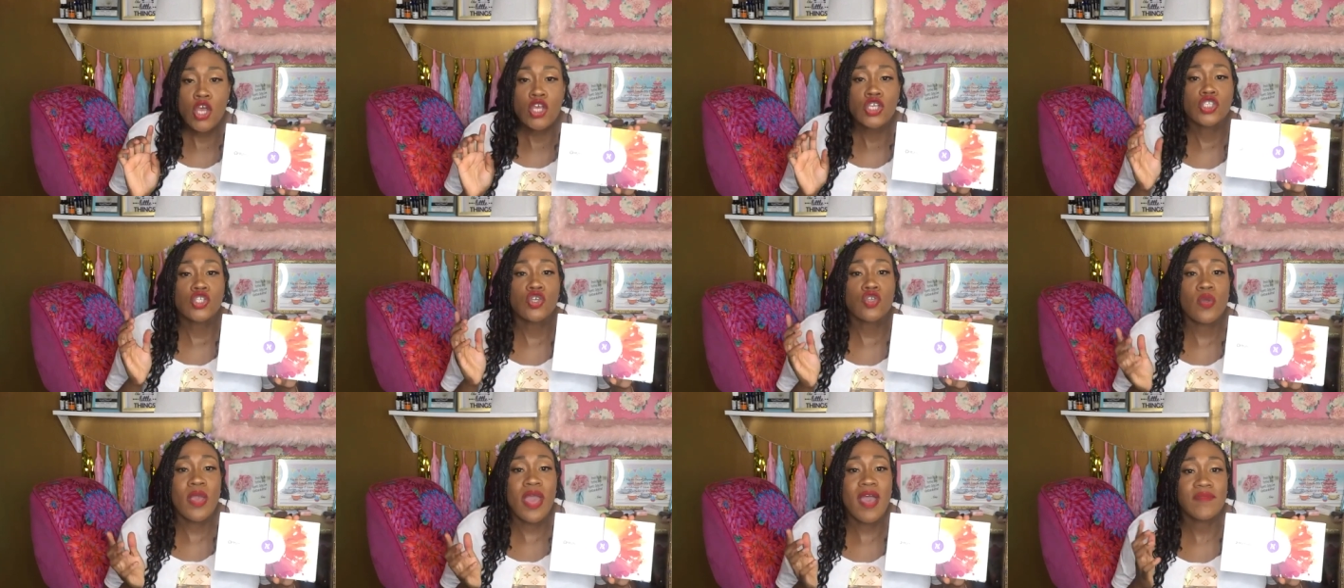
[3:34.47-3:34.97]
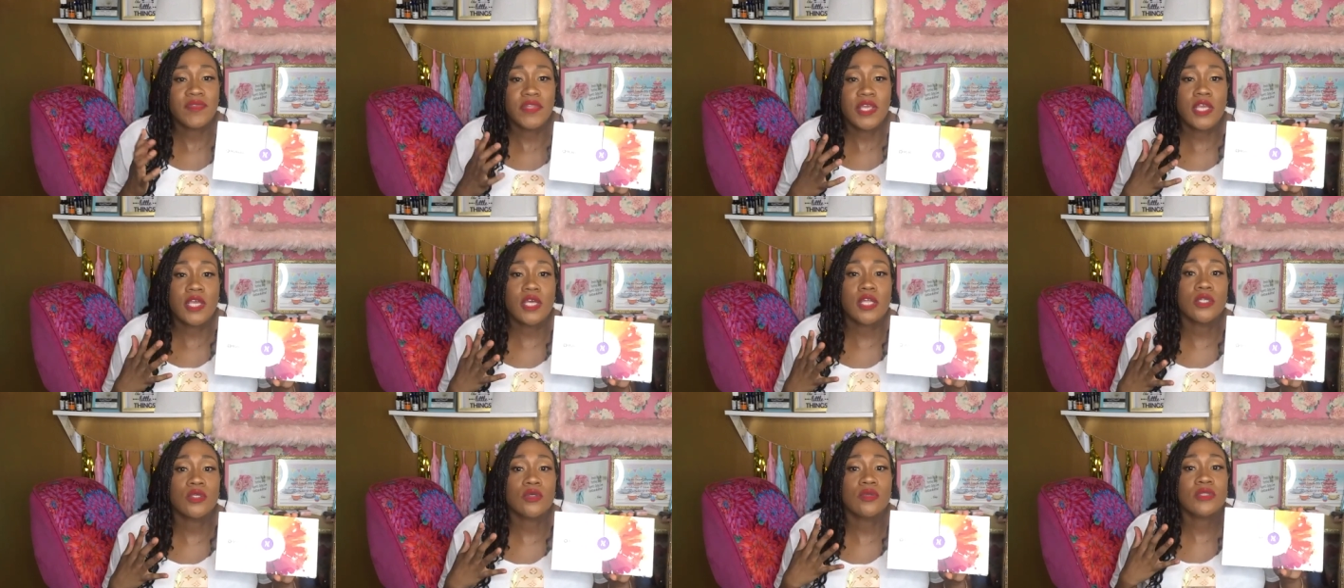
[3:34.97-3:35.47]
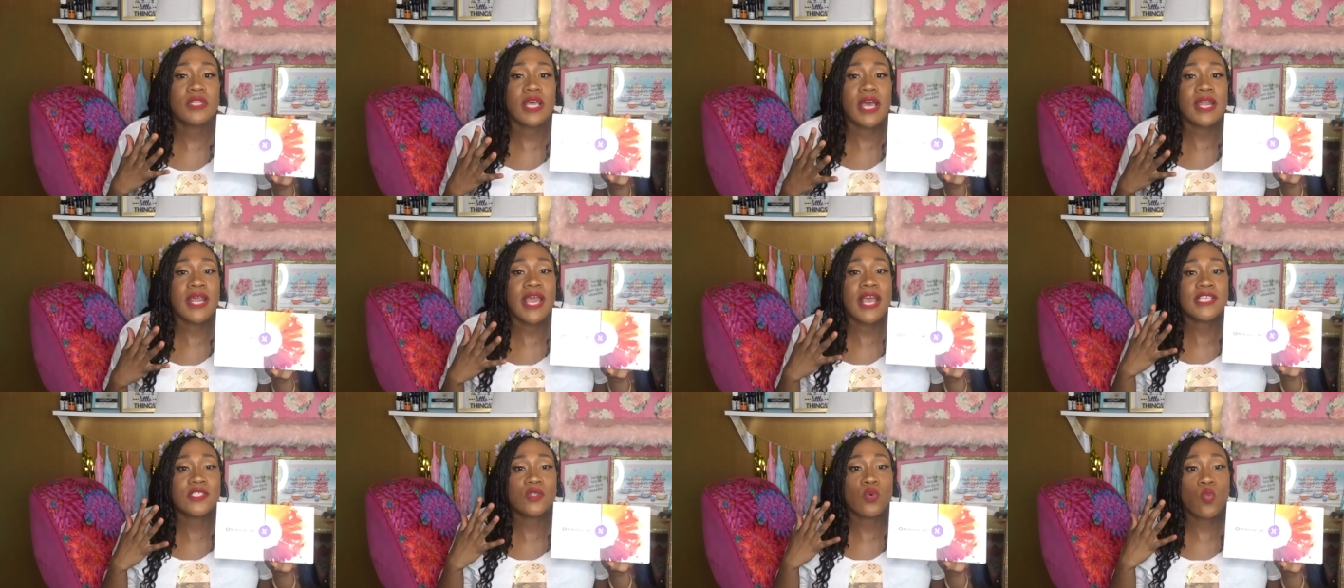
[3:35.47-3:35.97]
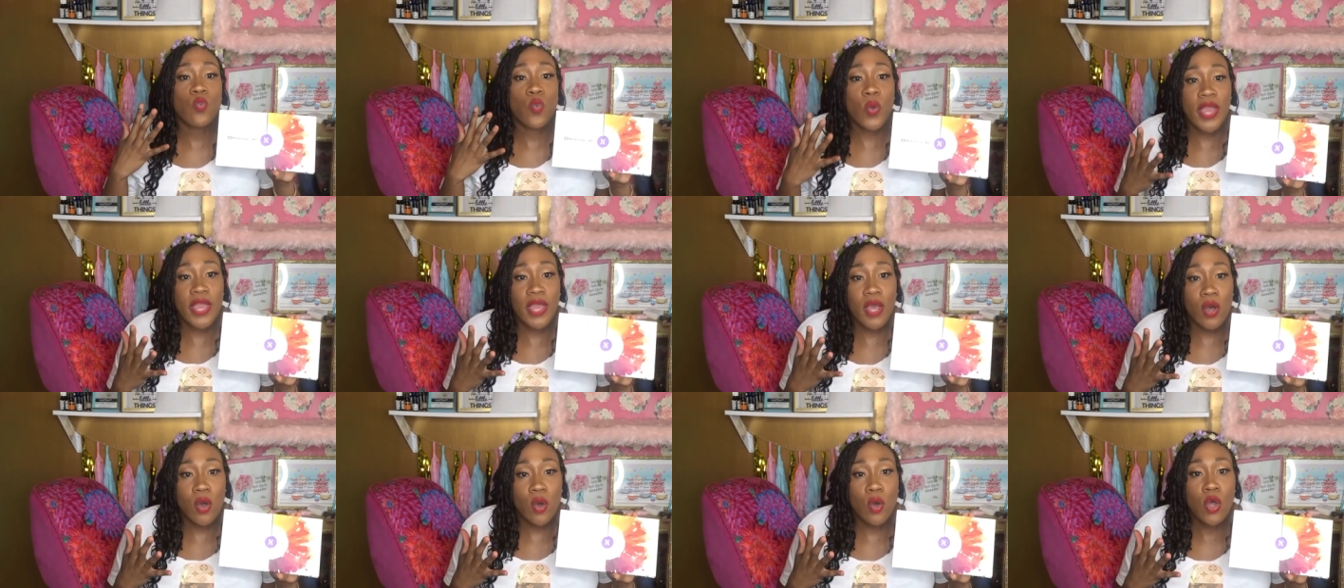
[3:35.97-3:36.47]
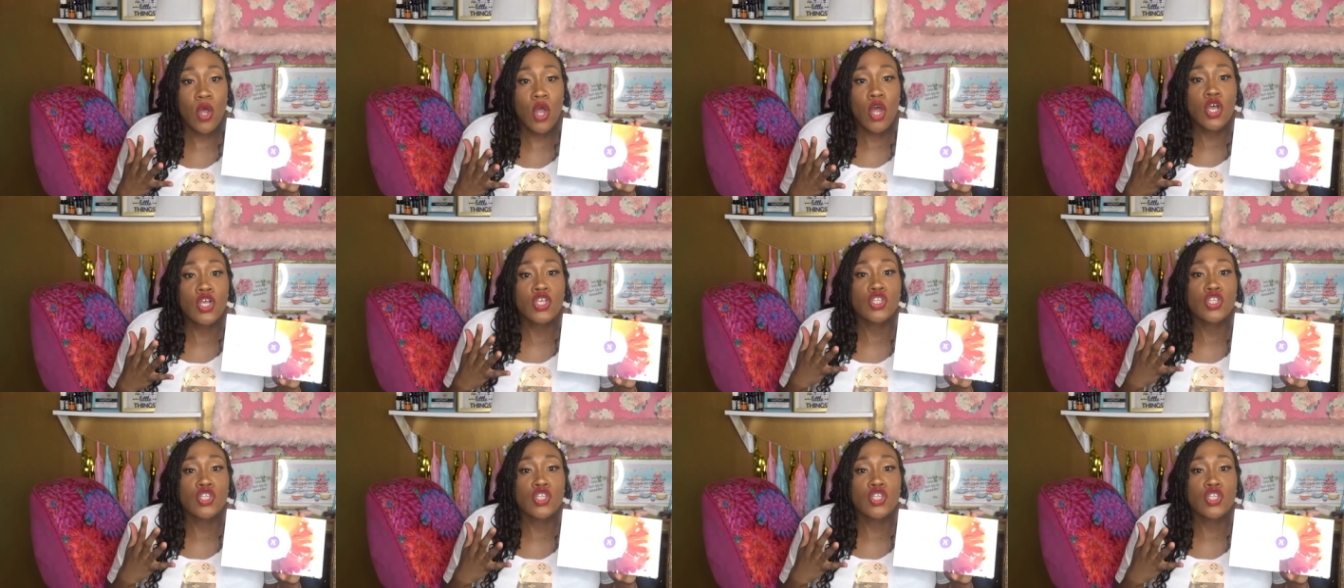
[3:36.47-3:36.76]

So you have to include that as well.